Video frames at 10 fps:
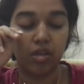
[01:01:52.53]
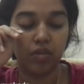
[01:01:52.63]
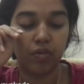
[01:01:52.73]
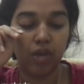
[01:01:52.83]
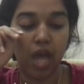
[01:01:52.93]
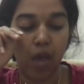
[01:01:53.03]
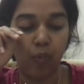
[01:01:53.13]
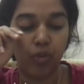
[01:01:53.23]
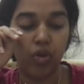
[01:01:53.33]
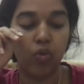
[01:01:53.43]
this will
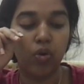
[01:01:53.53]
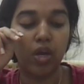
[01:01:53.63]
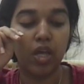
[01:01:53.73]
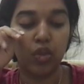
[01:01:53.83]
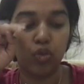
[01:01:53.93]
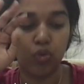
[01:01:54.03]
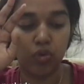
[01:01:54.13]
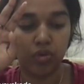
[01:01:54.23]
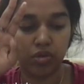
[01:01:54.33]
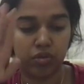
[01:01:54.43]
happen only in
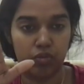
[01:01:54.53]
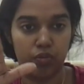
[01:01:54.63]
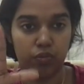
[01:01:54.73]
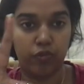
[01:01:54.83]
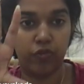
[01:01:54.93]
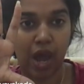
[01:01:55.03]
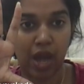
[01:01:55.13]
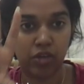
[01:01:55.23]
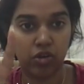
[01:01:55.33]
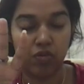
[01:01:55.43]
those
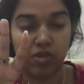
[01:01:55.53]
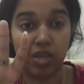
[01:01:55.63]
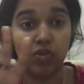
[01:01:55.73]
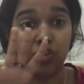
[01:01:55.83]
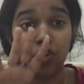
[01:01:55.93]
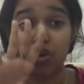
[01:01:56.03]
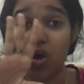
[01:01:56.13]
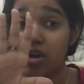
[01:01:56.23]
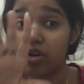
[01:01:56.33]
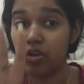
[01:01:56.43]
fraction of sites which are
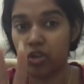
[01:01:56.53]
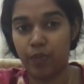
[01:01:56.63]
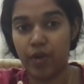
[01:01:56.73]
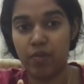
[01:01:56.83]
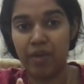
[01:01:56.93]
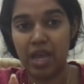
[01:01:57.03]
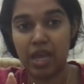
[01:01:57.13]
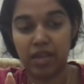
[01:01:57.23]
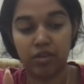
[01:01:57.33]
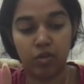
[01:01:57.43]
not occupied by
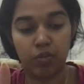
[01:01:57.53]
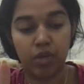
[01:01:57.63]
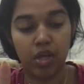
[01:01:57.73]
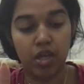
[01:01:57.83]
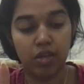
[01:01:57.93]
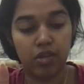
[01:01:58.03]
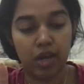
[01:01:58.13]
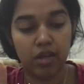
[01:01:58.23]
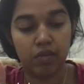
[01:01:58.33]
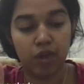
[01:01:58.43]
A adsorbed.
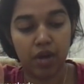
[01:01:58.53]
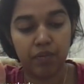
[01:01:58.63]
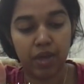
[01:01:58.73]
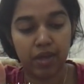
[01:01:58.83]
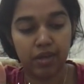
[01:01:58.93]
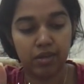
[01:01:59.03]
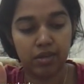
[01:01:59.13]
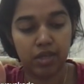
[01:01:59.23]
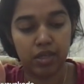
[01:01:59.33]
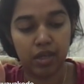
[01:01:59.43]
That is 1 minus
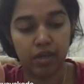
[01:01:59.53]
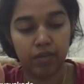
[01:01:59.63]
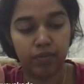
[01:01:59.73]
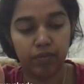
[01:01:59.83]
theta.